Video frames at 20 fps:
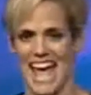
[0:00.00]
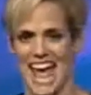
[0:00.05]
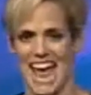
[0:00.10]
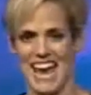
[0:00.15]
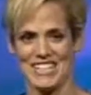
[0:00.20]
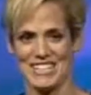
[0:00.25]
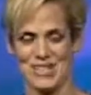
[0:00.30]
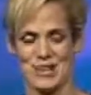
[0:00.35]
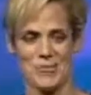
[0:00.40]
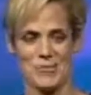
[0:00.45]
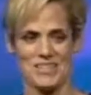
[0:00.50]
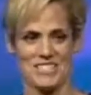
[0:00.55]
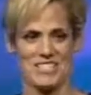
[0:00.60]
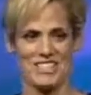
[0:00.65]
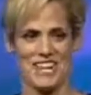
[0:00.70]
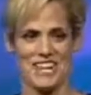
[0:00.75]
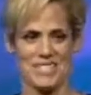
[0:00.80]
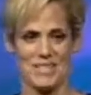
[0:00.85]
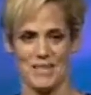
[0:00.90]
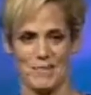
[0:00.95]
And so it wasn't
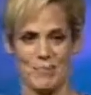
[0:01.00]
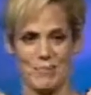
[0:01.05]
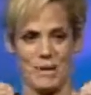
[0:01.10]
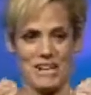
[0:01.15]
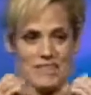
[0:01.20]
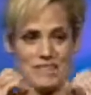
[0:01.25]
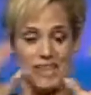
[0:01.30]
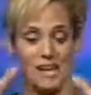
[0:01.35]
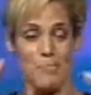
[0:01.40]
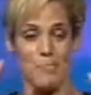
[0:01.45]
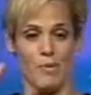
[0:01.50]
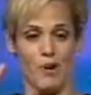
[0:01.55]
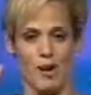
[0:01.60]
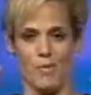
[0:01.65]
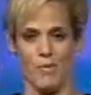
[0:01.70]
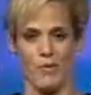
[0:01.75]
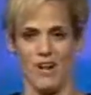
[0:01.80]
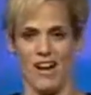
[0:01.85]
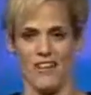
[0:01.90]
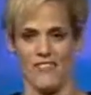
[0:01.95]
like some big light
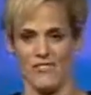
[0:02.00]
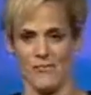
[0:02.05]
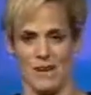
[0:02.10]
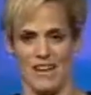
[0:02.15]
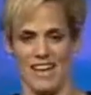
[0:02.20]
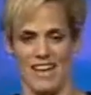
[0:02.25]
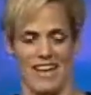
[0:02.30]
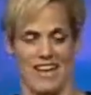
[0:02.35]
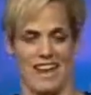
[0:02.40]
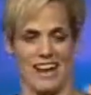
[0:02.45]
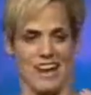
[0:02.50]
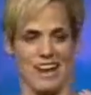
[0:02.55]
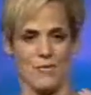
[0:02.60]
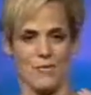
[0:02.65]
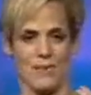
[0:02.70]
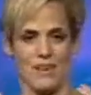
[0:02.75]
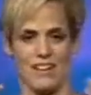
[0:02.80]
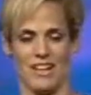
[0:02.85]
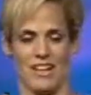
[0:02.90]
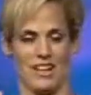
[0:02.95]
bulb went off in my head, and I'd
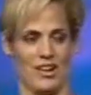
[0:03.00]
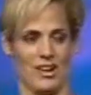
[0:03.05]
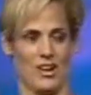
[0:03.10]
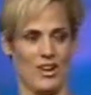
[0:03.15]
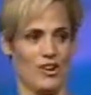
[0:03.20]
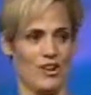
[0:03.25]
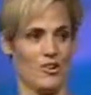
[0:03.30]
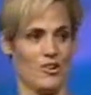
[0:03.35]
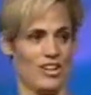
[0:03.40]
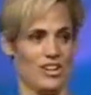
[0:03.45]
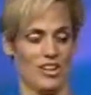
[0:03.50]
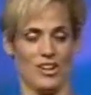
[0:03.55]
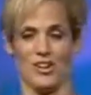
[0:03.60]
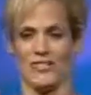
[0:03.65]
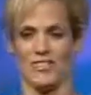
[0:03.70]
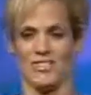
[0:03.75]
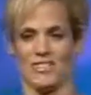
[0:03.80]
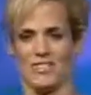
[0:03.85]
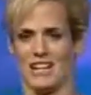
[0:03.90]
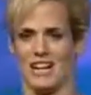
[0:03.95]
be like, oh,
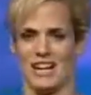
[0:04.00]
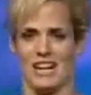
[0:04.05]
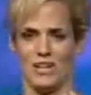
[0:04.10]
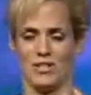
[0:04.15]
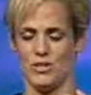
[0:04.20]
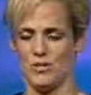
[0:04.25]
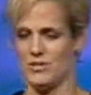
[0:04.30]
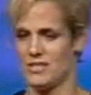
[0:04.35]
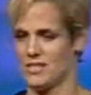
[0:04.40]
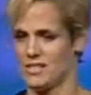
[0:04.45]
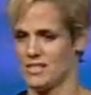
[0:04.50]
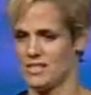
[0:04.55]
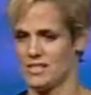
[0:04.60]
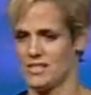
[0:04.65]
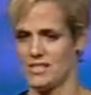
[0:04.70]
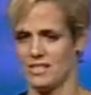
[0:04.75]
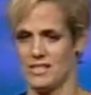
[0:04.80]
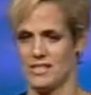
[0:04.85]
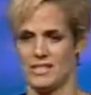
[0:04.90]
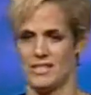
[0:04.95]
this, I got to do this,
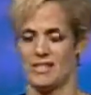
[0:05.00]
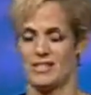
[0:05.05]
this, and this.